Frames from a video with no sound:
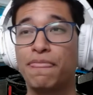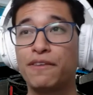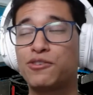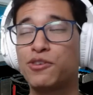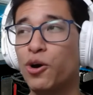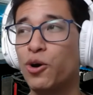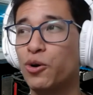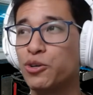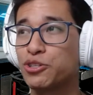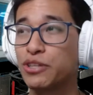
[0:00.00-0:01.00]

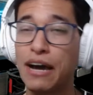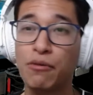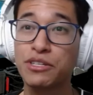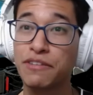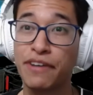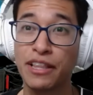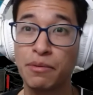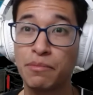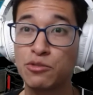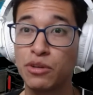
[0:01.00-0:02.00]
So that was
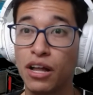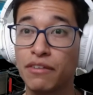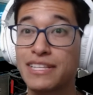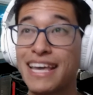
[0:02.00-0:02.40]
developing between all of us.